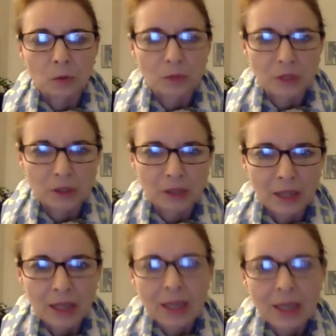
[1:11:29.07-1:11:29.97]
which,
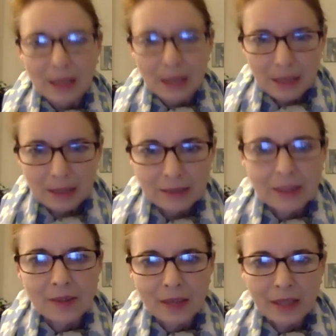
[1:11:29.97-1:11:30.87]
as
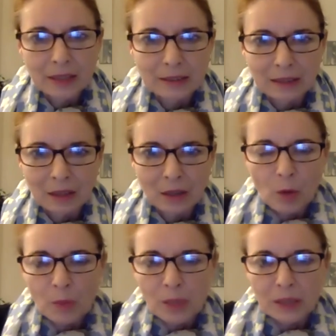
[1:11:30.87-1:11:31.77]
I think is a
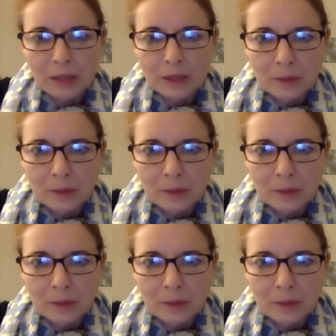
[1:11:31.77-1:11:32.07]
common,